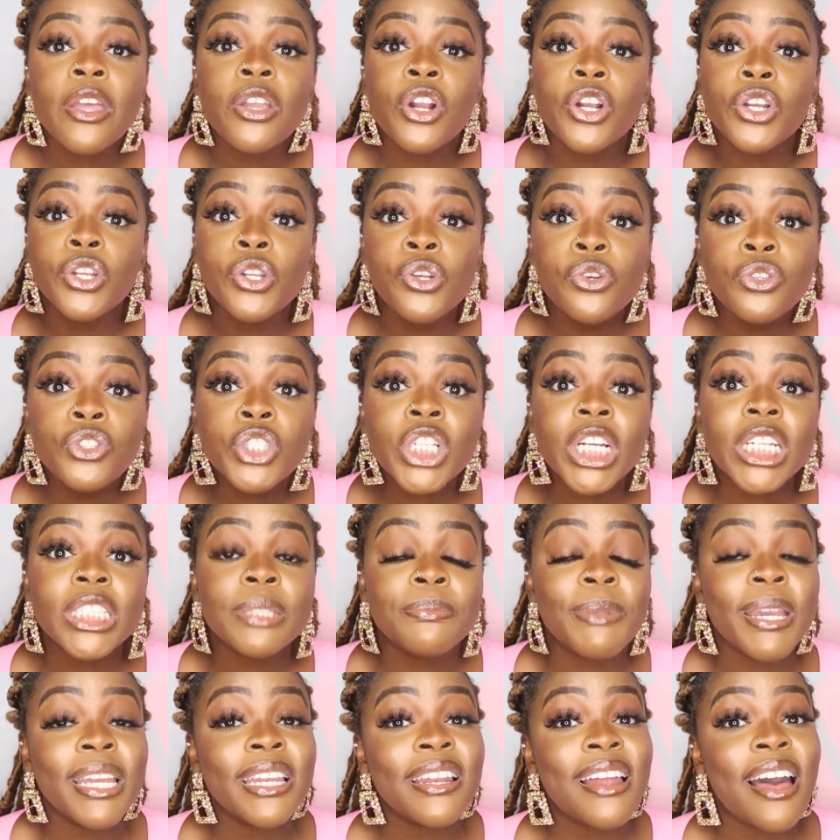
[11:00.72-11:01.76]
Your new trays
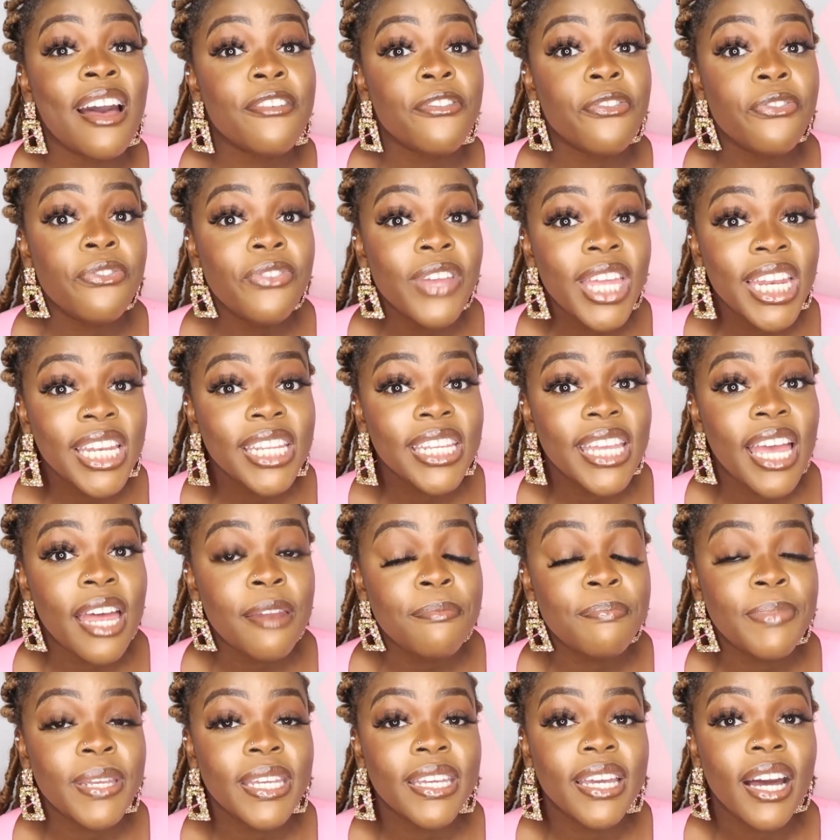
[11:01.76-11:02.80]
may not fit
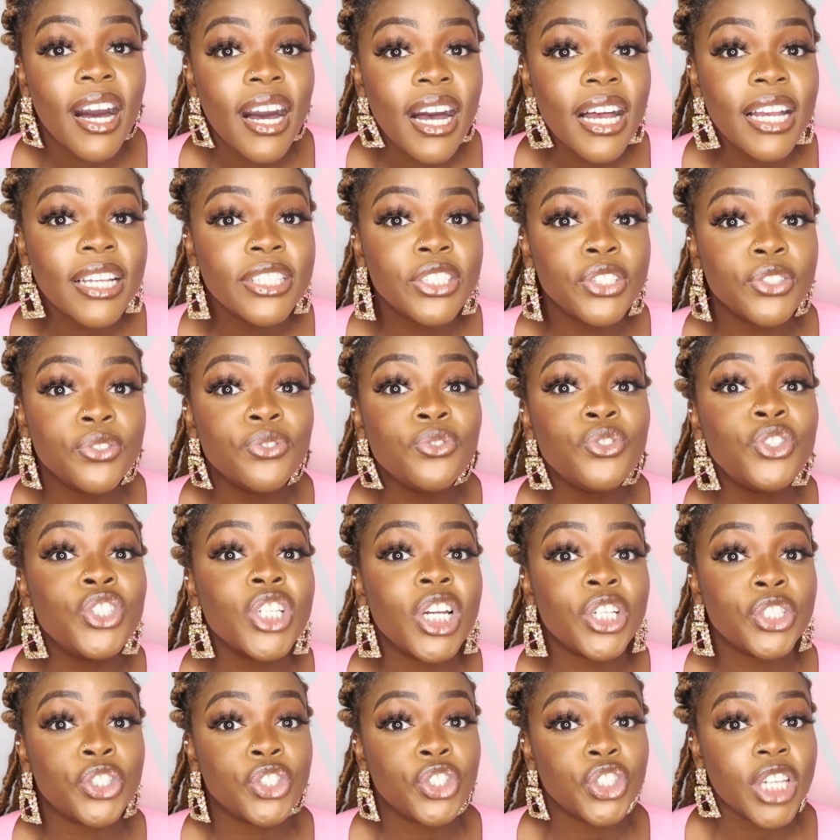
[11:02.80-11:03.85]
yet because you
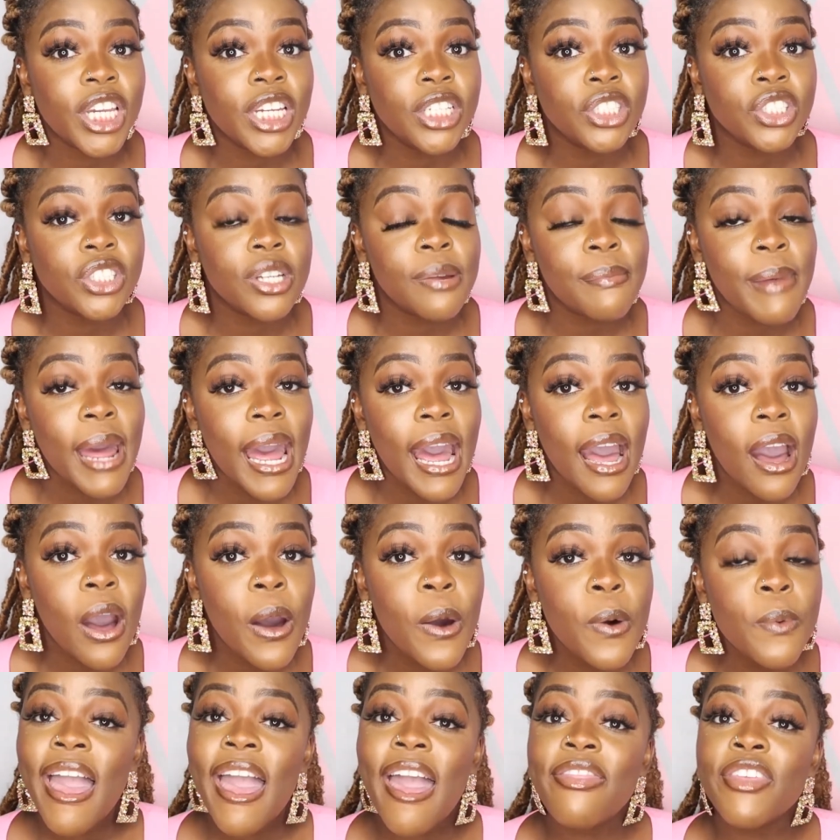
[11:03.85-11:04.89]
just changed them
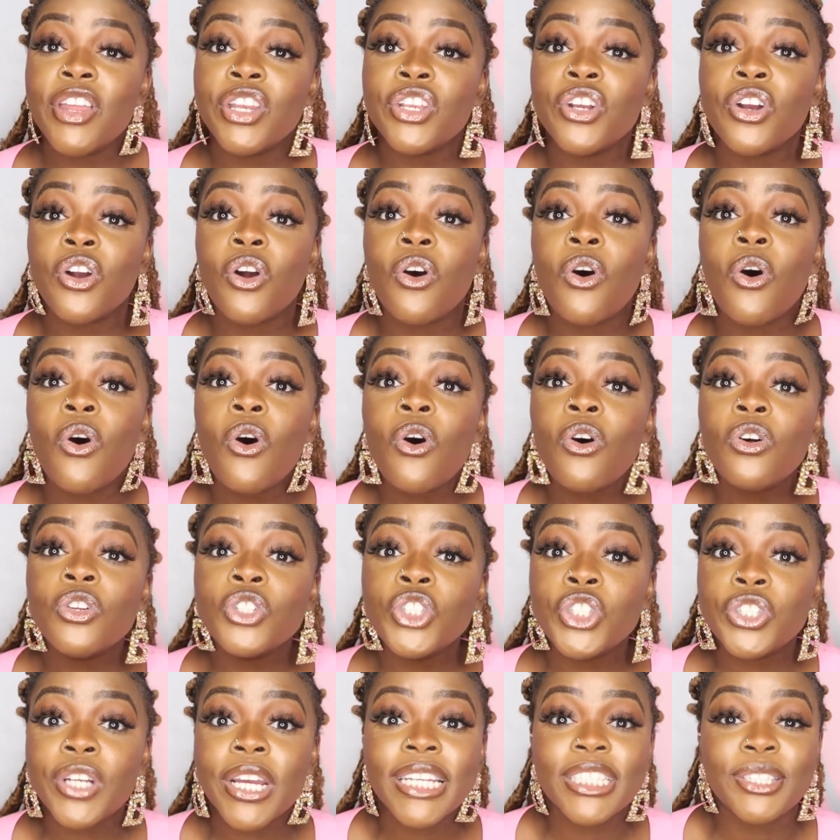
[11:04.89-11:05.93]
out, and then your
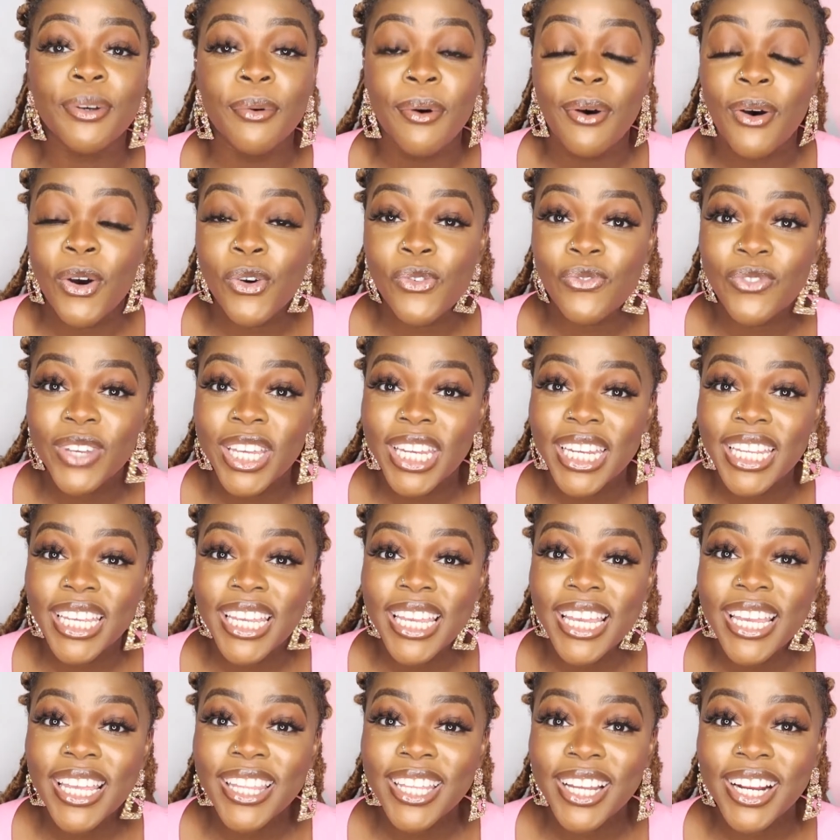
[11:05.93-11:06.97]
old trays won't fit
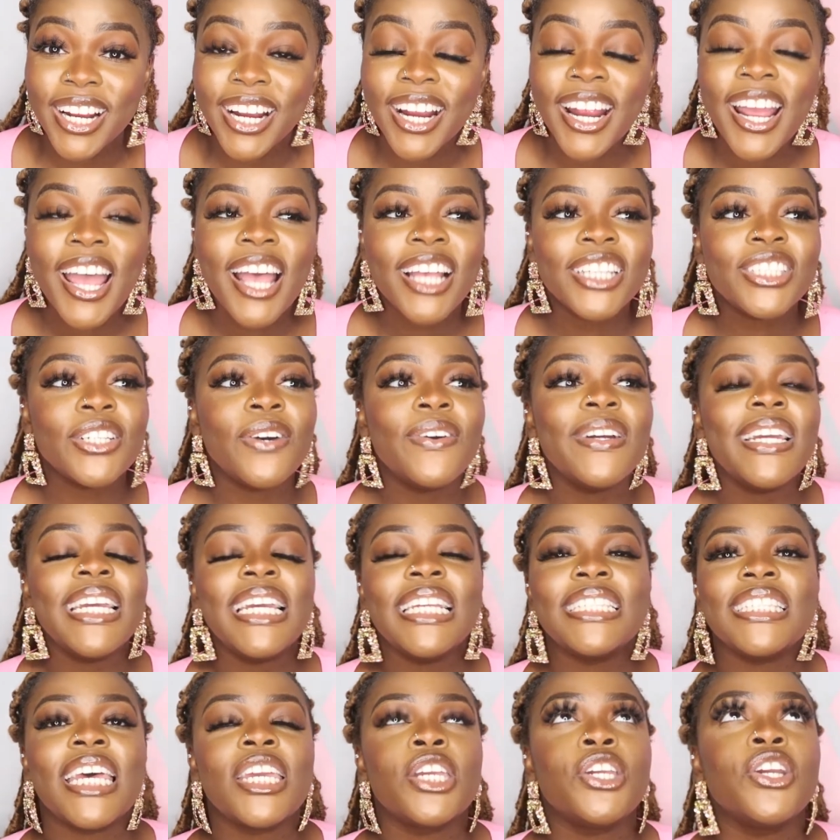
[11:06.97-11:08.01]
either. So
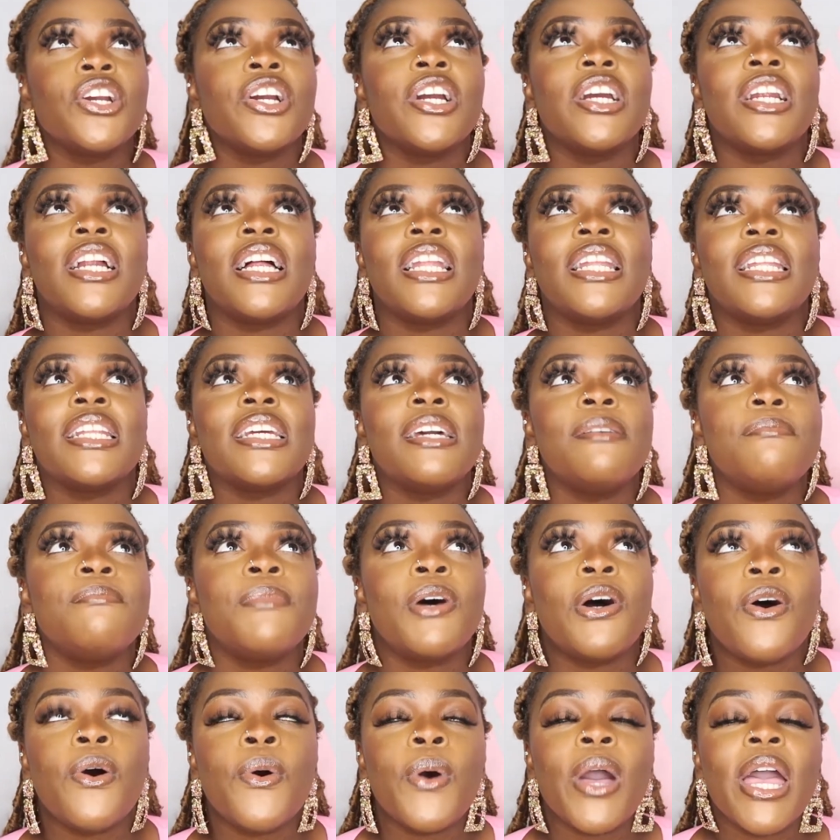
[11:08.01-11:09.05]
it's like you're in a
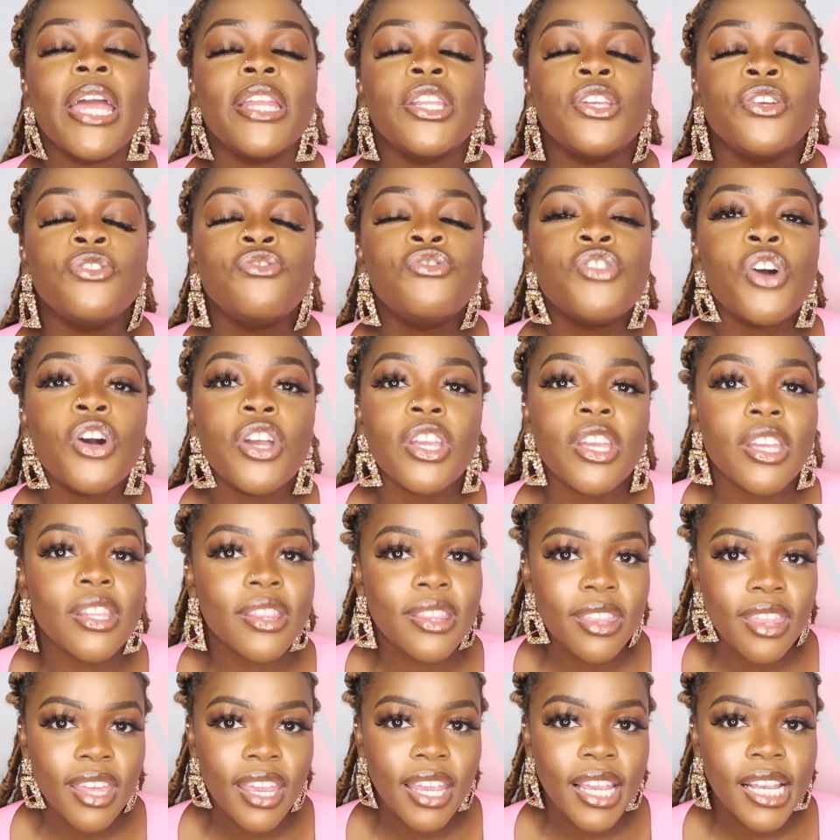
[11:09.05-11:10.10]
limbo, and the
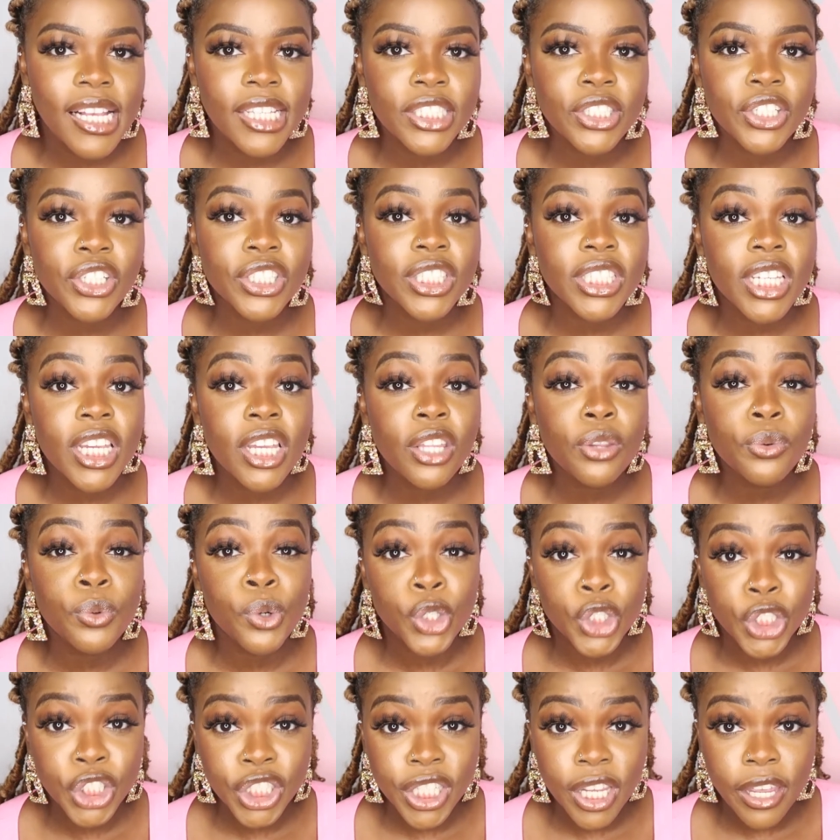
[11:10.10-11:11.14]
thing is, your teeth
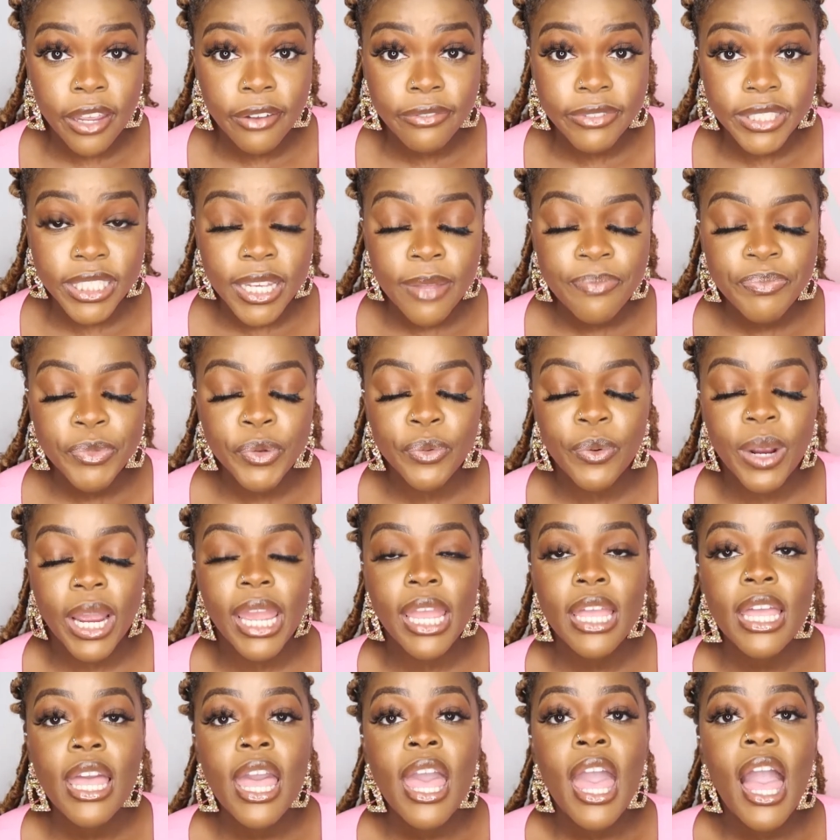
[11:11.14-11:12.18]
will shift, right?